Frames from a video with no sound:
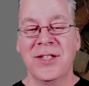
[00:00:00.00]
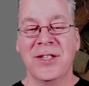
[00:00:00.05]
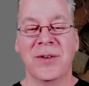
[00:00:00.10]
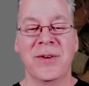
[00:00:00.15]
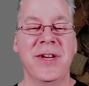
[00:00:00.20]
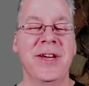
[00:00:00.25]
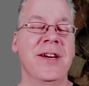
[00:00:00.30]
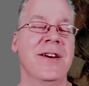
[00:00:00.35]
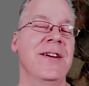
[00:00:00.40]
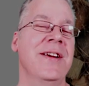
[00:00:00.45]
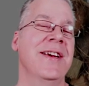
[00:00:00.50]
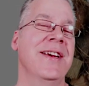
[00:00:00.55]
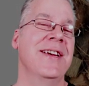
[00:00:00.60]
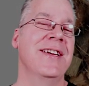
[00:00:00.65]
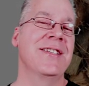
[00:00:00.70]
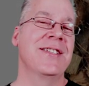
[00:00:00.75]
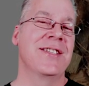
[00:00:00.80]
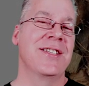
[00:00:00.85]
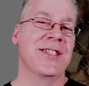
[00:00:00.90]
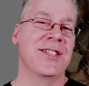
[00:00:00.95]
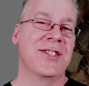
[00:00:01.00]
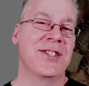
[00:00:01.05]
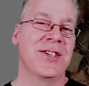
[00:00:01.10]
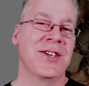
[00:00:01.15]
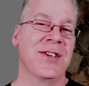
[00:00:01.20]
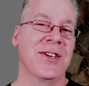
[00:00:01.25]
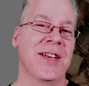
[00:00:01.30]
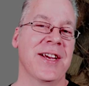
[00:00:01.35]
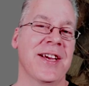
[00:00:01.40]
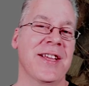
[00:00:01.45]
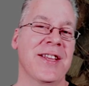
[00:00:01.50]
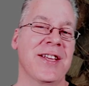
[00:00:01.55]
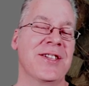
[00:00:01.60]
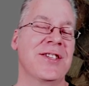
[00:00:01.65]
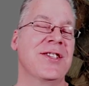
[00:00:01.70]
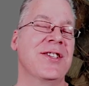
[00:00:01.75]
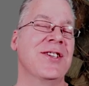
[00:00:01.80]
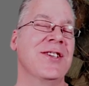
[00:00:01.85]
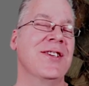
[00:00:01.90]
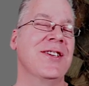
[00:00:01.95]
So here is the Sterling, and the
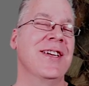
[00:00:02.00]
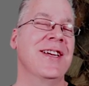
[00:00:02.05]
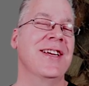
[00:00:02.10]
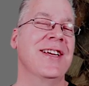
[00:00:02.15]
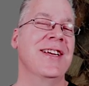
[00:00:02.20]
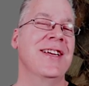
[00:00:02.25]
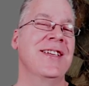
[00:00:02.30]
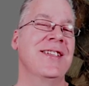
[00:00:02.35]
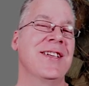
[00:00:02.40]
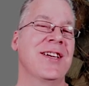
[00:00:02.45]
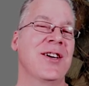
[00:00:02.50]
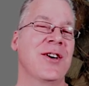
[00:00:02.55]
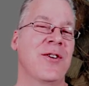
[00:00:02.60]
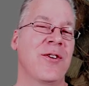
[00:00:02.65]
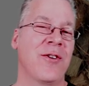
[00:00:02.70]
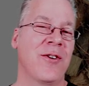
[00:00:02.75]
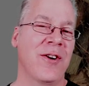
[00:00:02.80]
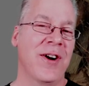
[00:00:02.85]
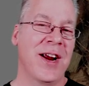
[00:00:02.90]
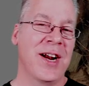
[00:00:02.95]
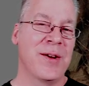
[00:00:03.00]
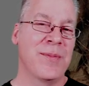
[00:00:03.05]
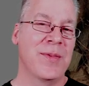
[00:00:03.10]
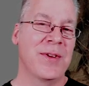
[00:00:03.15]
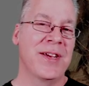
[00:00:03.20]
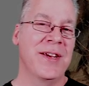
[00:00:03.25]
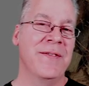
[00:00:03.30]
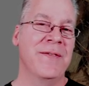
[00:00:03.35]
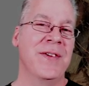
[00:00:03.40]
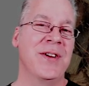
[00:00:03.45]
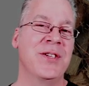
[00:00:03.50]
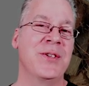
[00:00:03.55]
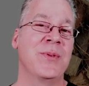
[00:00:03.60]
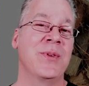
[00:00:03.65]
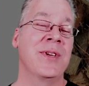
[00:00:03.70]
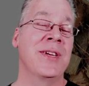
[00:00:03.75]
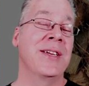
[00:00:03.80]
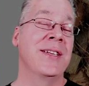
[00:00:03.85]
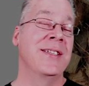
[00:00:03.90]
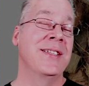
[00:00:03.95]
Sterling is incredibly
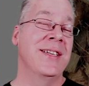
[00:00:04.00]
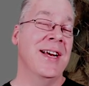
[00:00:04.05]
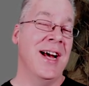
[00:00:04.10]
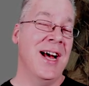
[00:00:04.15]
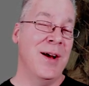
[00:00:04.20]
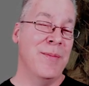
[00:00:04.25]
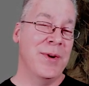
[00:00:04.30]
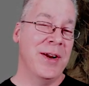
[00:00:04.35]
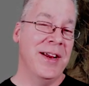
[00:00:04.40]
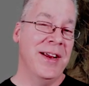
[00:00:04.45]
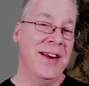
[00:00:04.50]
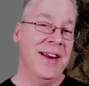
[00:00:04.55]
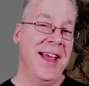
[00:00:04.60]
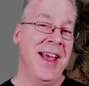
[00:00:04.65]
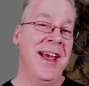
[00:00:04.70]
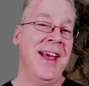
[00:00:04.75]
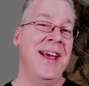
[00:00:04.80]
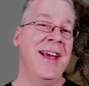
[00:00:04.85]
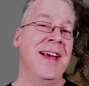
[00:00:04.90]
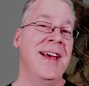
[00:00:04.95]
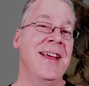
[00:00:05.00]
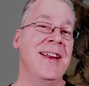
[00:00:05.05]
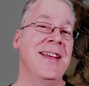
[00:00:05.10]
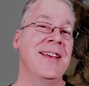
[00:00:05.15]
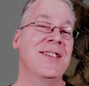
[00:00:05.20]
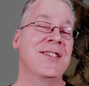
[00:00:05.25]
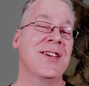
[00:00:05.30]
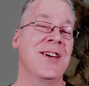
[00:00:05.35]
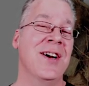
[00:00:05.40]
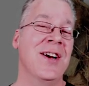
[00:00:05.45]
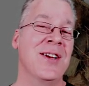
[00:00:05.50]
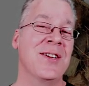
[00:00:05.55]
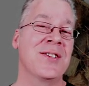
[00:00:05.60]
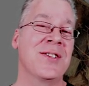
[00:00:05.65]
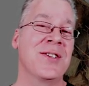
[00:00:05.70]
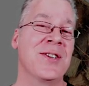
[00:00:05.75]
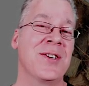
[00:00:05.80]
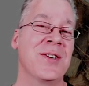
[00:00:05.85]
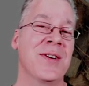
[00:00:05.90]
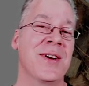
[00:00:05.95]
visually dominant, and it's
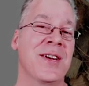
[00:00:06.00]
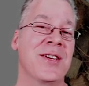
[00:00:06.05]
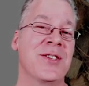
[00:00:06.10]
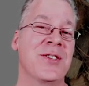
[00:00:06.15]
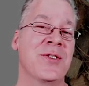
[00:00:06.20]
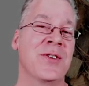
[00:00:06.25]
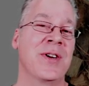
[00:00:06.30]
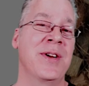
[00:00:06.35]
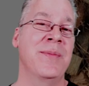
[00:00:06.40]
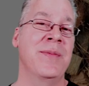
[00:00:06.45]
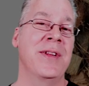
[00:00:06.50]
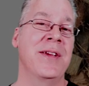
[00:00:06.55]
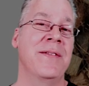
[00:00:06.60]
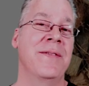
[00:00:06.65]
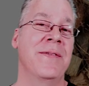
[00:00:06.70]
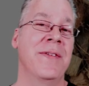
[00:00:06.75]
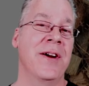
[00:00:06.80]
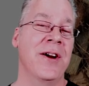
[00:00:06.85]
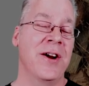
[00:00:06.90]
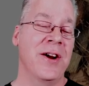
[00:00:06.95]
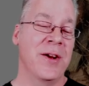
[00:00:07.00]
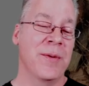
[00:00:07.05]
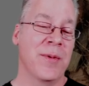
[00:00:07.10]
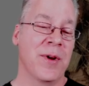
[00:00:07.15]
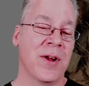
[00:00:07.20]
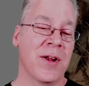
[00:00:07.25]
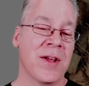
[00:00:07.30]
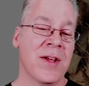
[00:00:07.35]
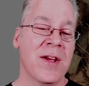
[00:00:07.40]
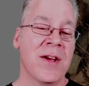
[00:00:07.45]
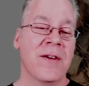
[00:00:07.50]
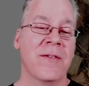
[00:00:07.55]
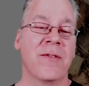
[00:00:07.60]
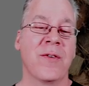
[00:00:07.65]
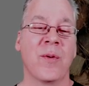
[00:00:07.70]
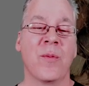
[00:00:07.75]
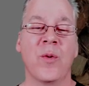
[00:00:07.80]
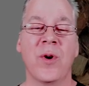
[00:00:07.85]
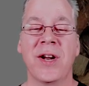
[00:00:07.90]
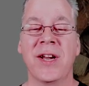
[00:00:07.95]
also extremely variable
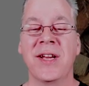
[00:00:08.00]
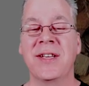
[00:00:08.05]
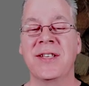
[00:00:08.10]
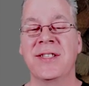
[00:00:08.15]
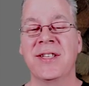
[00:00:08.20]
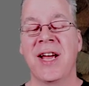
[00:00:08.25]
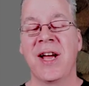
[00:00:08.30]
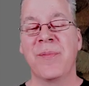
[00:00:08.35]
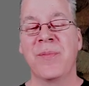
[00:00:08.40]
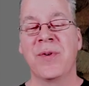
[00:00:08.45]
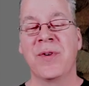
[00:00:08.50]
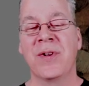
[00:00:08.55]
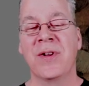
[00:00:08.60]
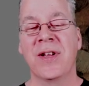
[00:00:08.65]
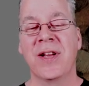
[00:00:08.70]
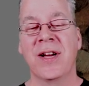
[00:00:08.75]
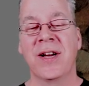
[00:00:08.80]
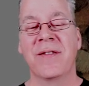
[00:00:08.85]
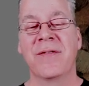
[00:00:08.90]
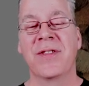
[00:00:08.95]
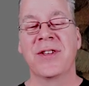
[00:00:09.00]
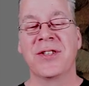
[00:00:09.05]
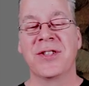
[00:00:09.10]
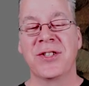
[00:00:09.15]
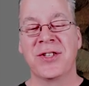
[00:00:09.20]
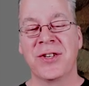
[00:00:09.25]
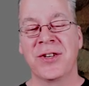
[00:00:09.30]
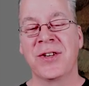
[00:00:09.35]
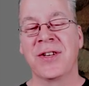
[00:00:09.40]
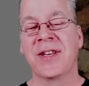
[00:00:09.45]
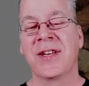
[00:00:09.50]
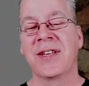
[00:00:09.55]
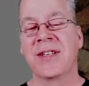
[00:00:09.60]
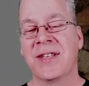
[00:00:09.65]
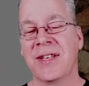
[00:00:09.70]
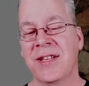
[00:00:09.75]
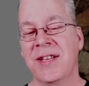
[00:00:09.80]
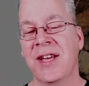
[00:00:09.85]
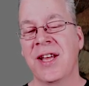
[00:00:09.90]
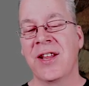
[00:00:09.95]
from one example of the Sterling
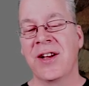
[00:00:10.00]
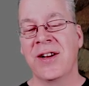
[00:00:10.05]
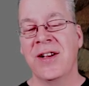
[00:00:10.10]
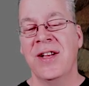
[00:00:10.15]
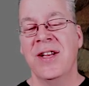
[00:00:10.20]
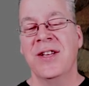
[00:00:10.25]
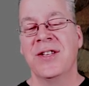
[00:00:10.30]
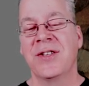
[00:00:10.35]
to the other.